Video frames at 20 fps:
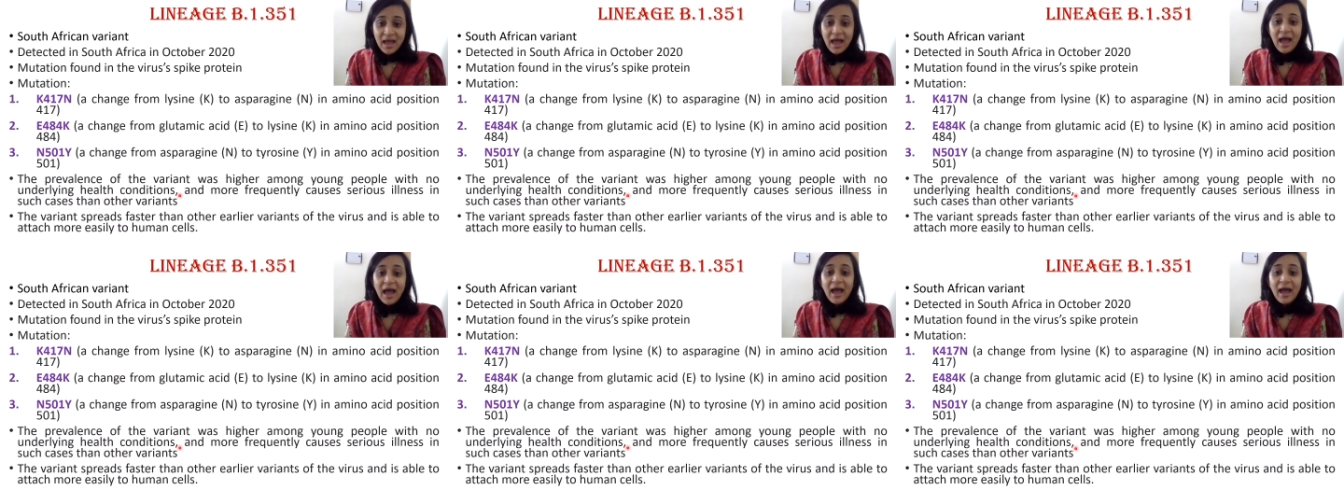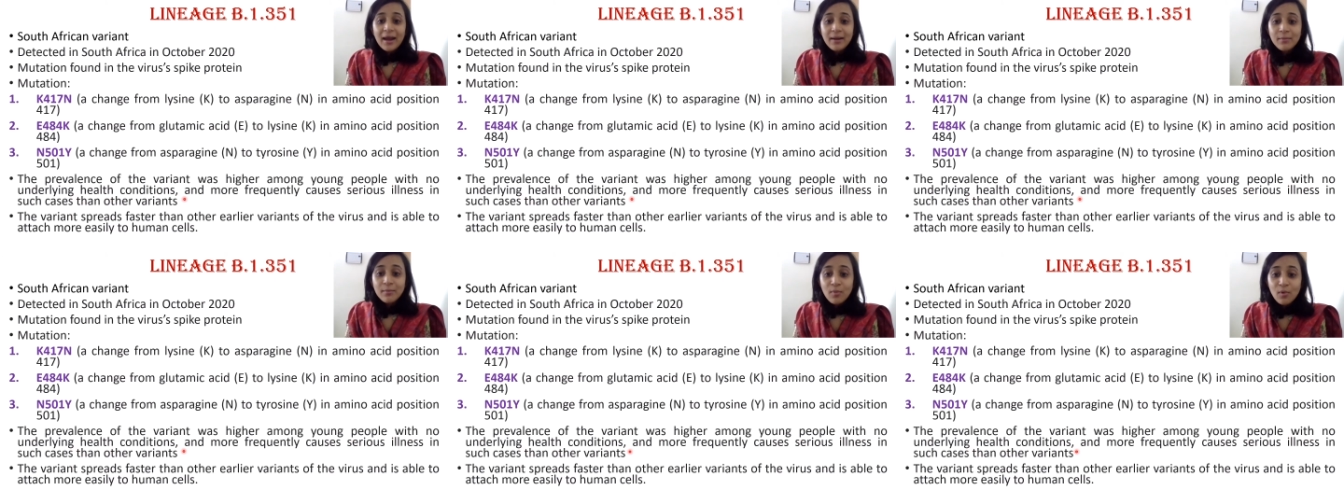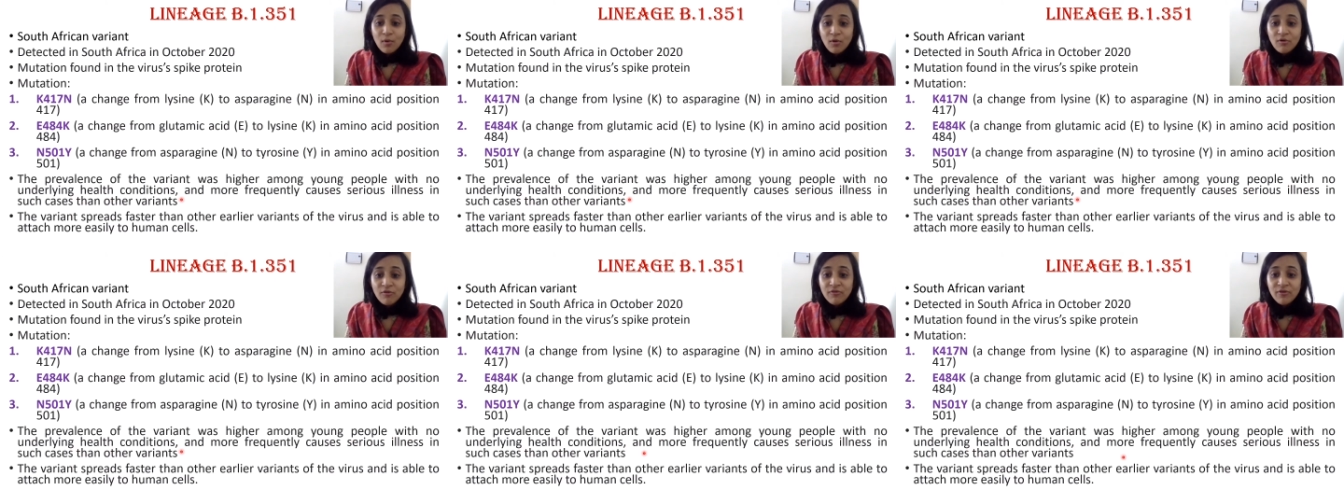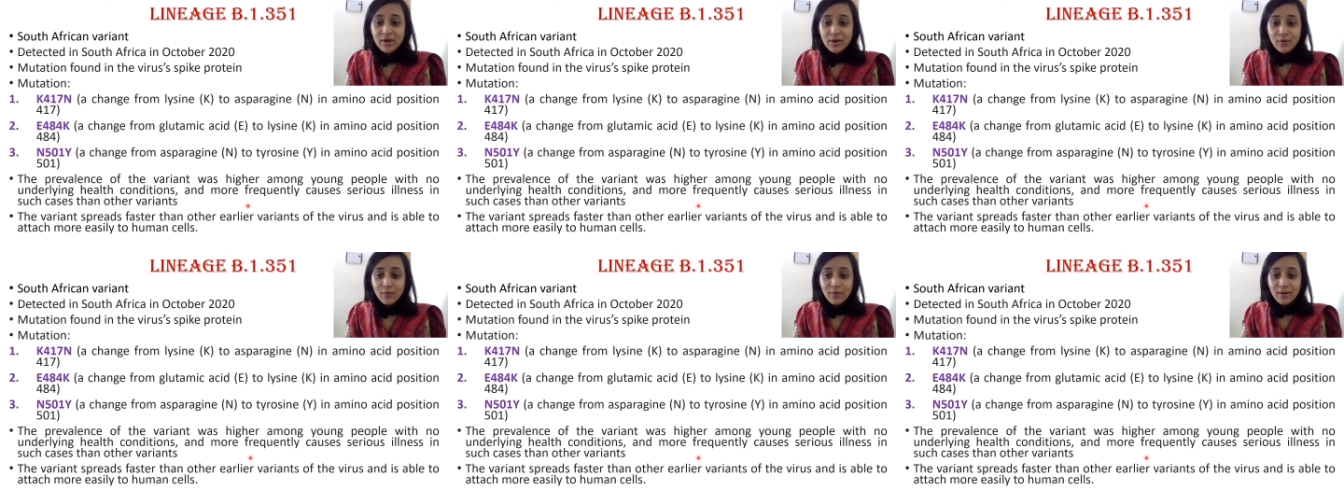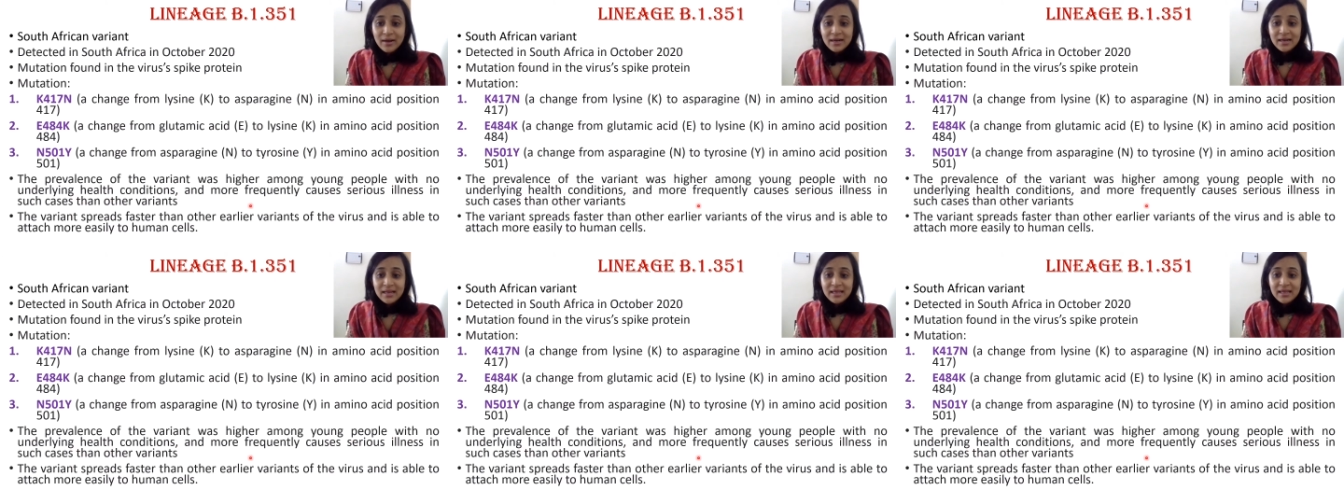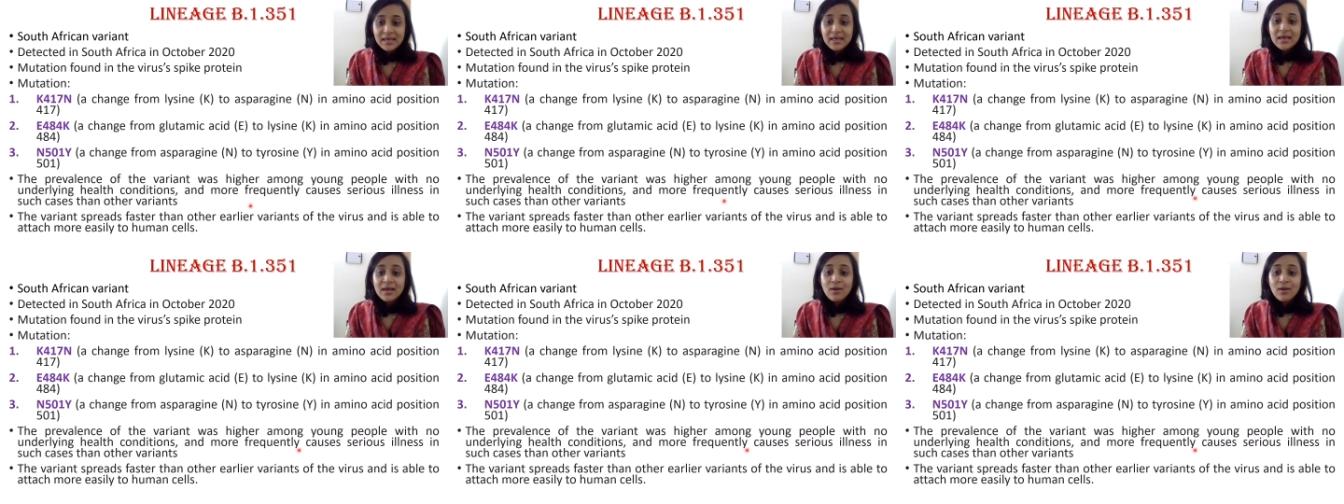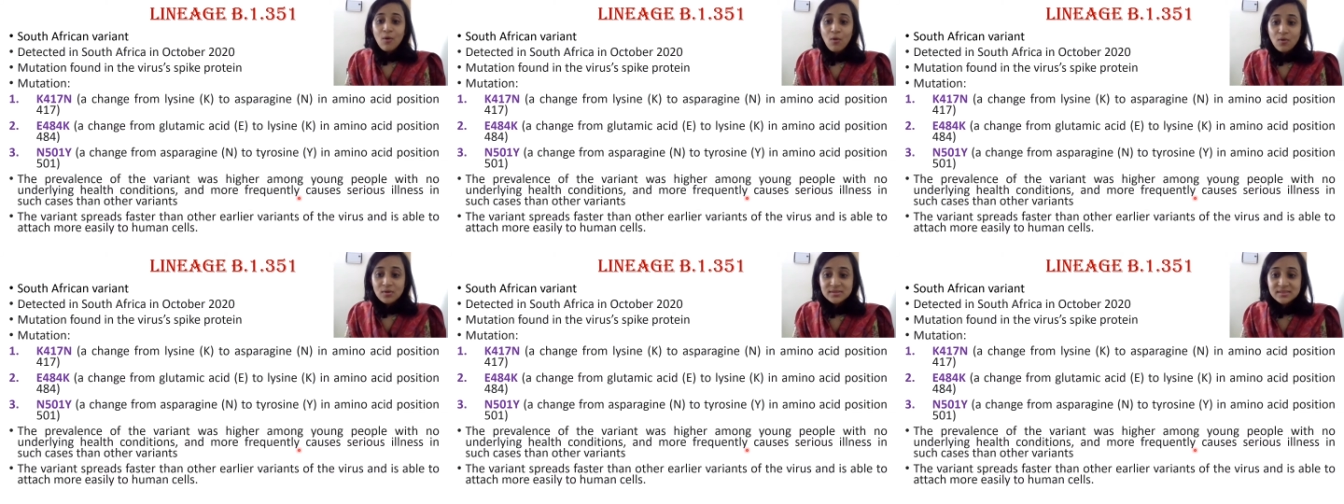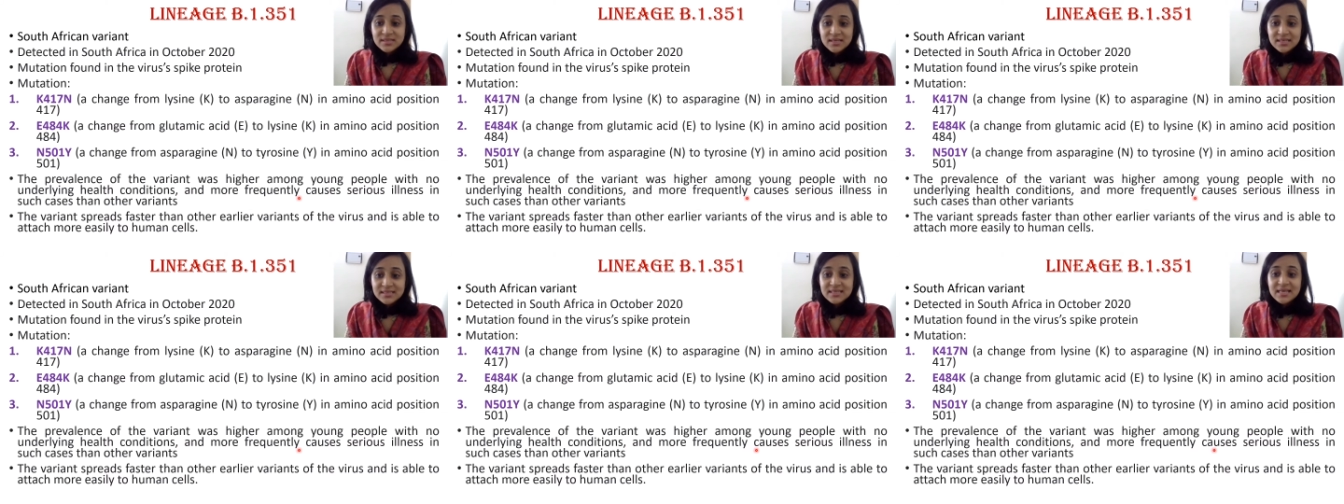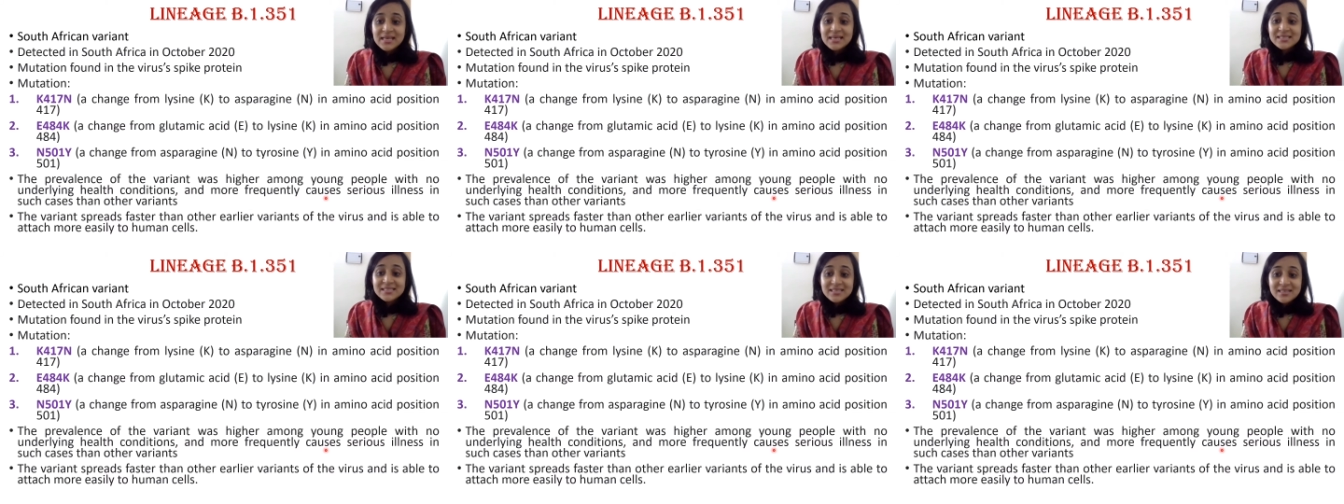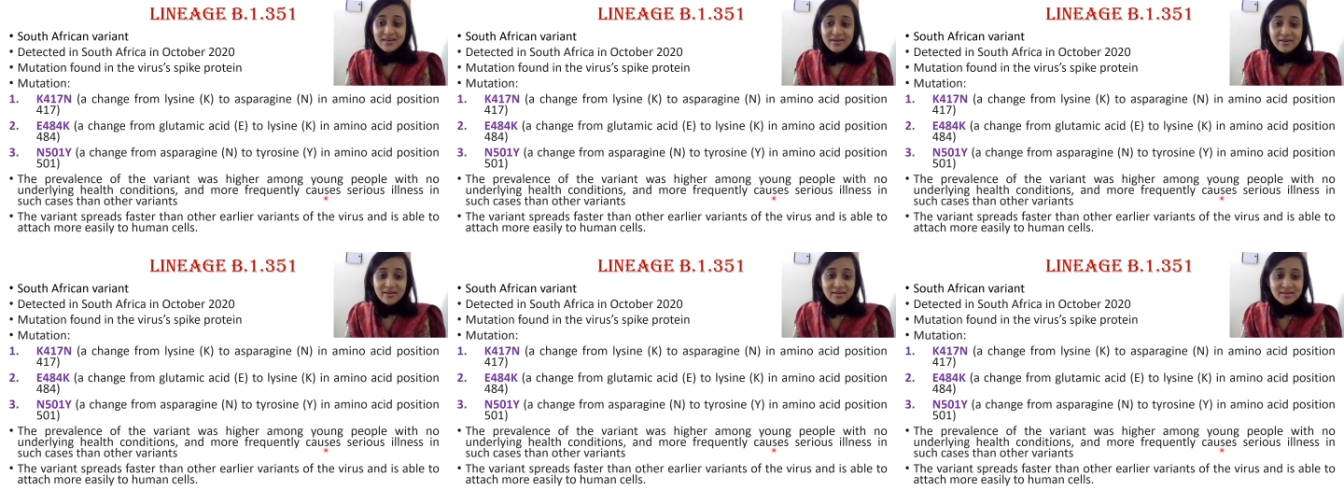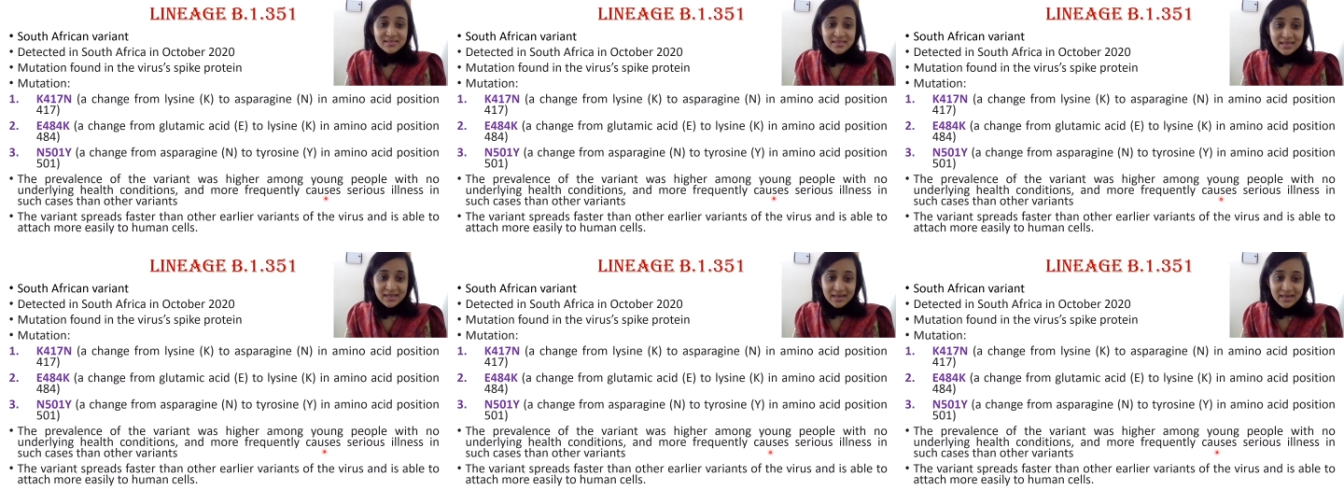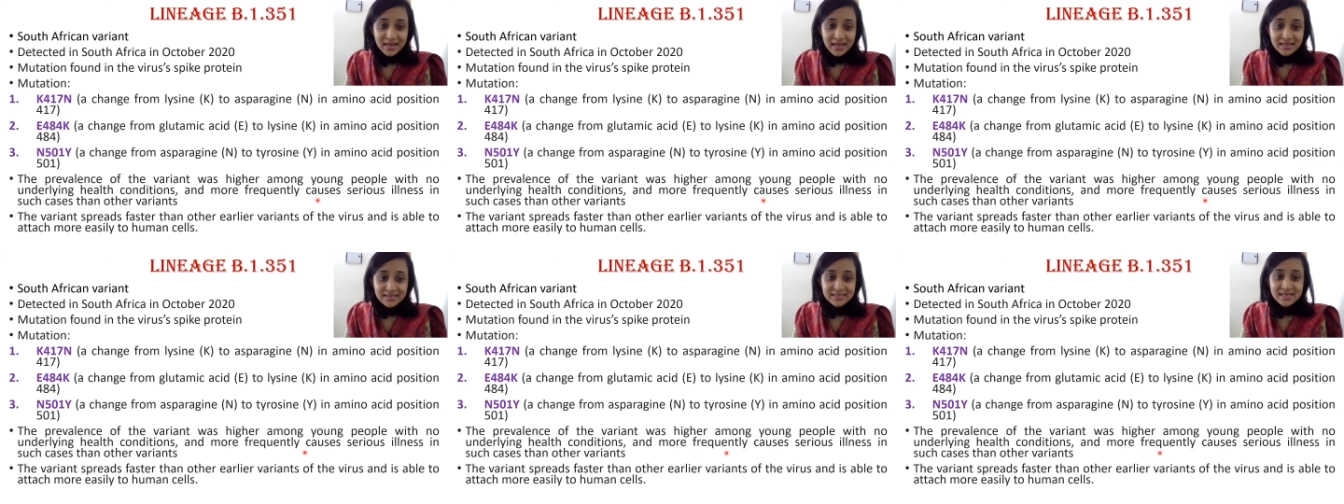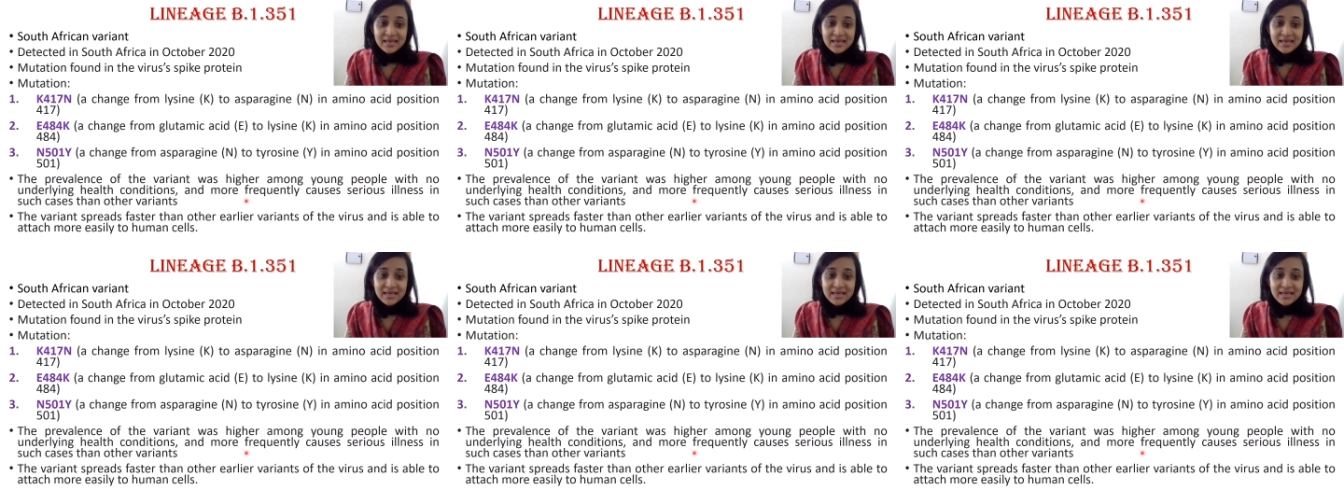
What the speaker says: and more frequently causes serious illness